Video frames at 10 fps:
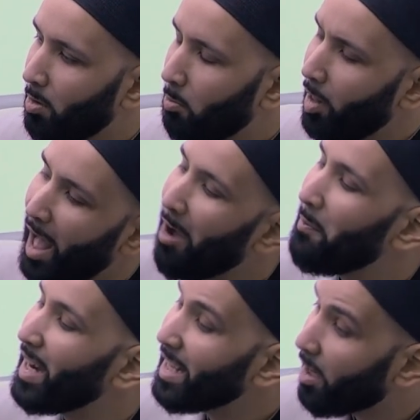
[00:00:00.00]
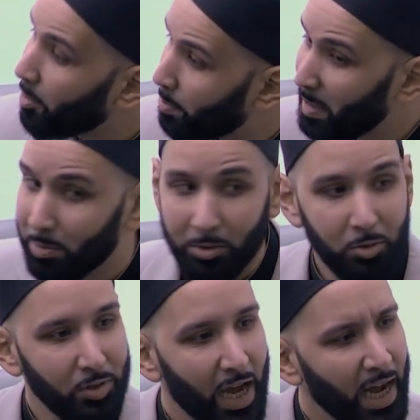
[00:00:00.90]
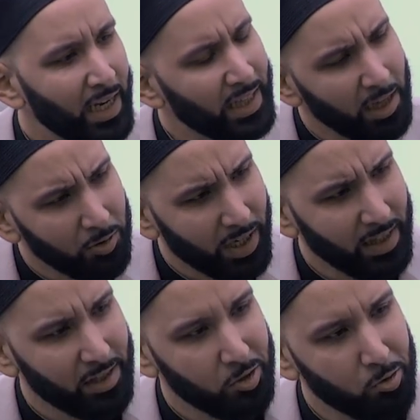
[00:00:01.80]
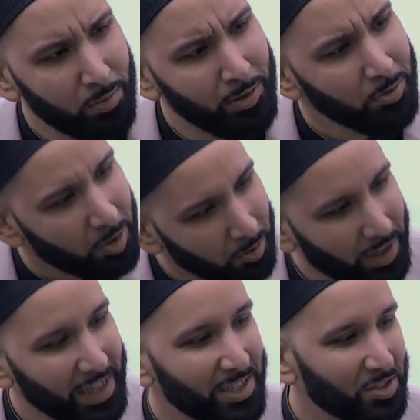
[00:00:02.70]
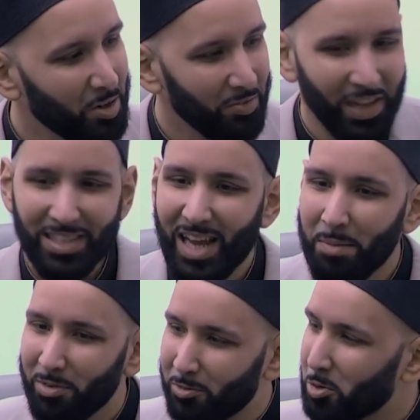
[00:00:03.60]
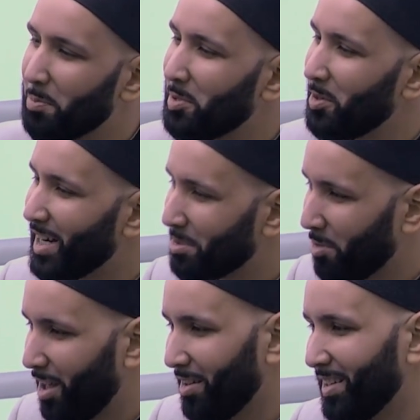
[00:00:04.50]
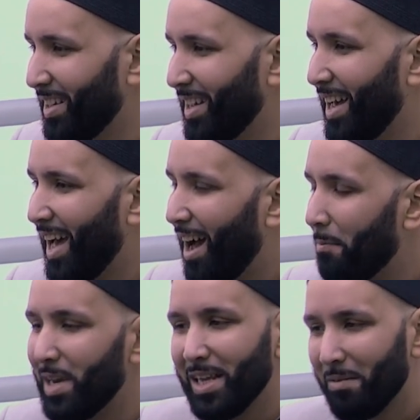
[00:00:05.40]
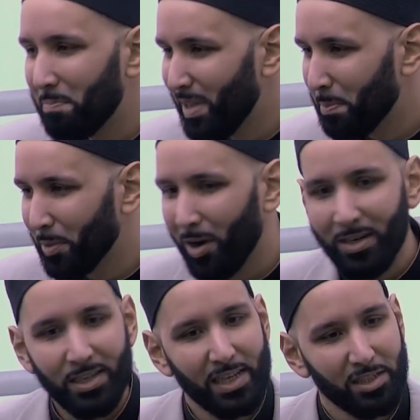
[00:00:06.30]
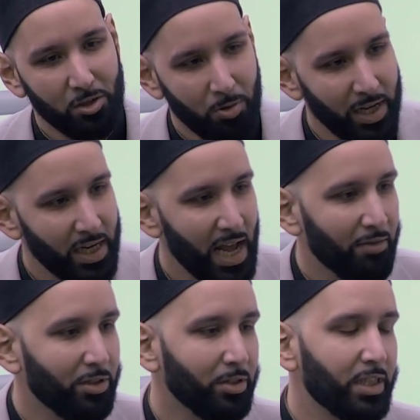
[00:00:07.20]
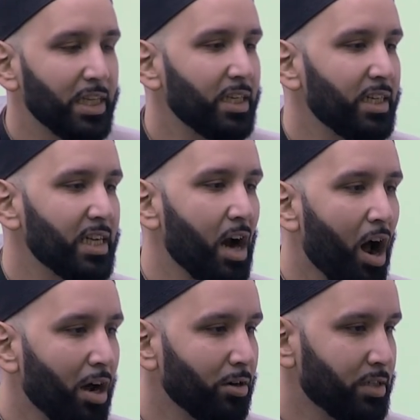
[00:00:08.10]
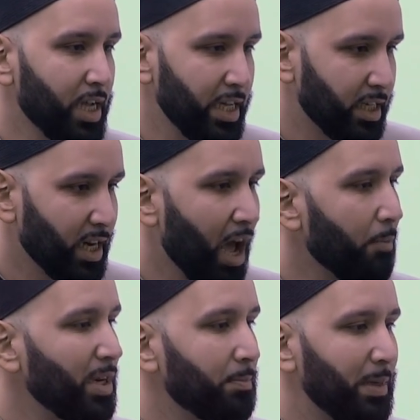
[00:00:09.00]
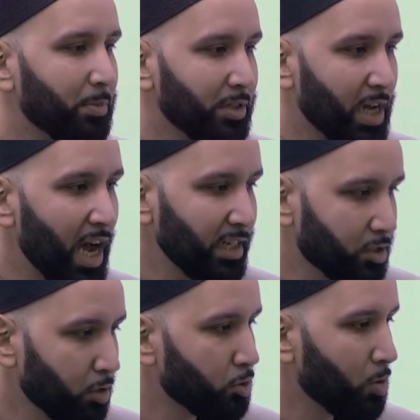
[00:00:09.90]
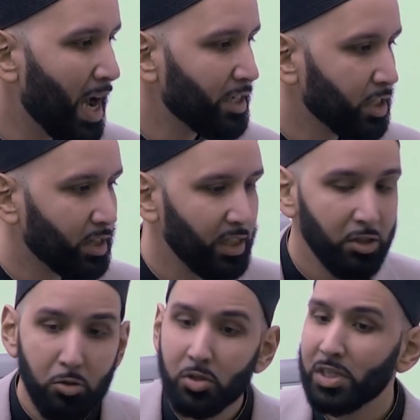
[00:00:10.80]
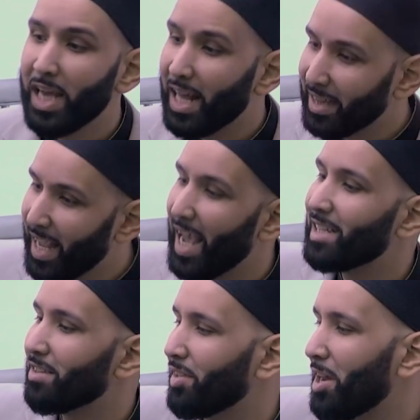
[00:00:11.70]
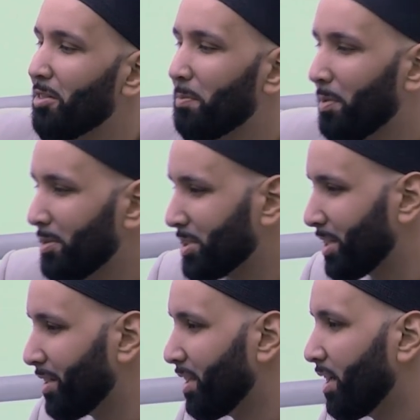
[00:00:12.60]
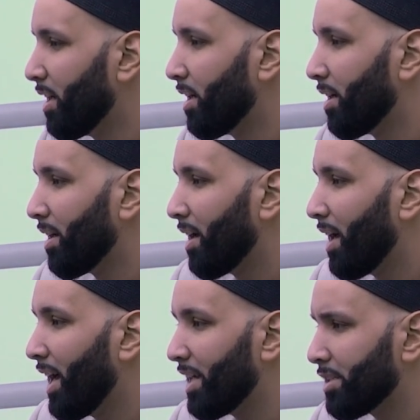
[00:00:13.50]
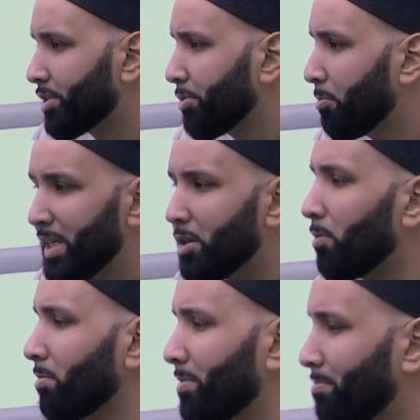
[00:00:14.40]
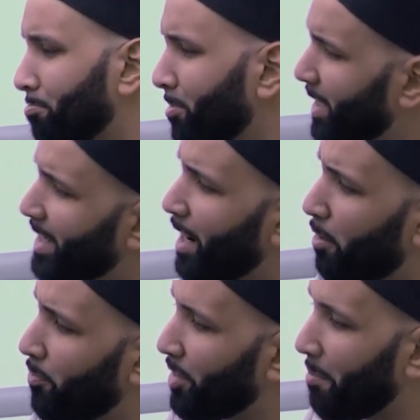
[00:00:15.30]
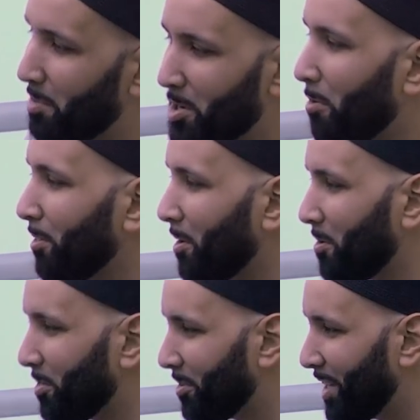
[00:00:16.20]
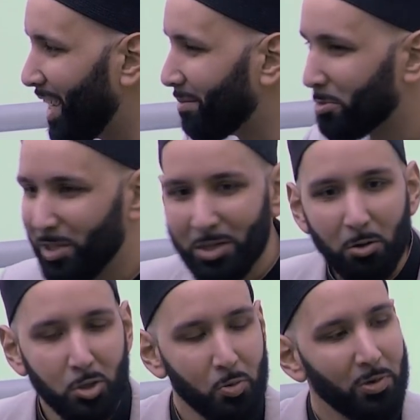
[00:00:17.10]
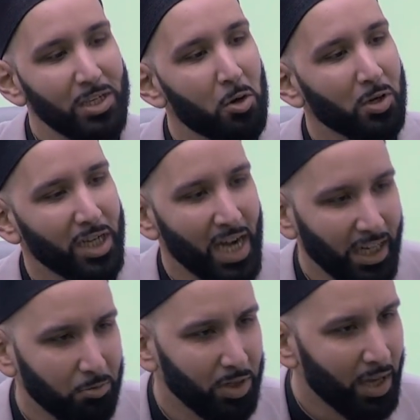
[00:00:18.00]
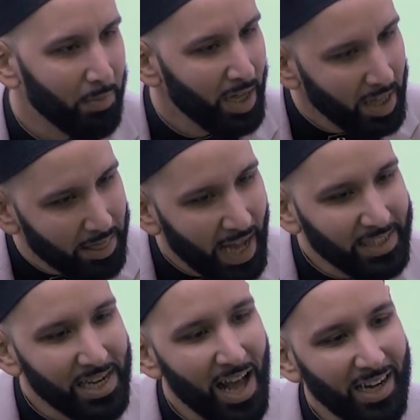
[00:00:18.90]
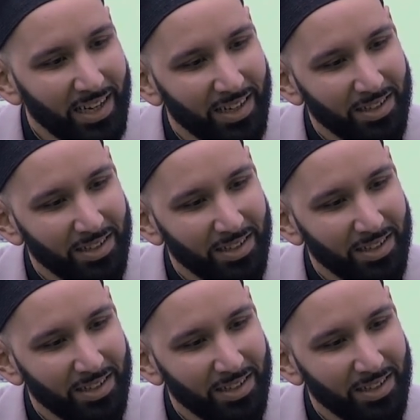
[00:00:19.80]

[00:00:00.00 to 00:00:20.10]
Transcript: Well, how many other people do die and they don't get this tribute? Don't they deserve that type of tribute as well? How many people are desecrated, have their dignity and honor taken? How many people die so tragically, usually at the hands of another person? And we don't really care for them. We don't learn their names. We don't connect with them. That's not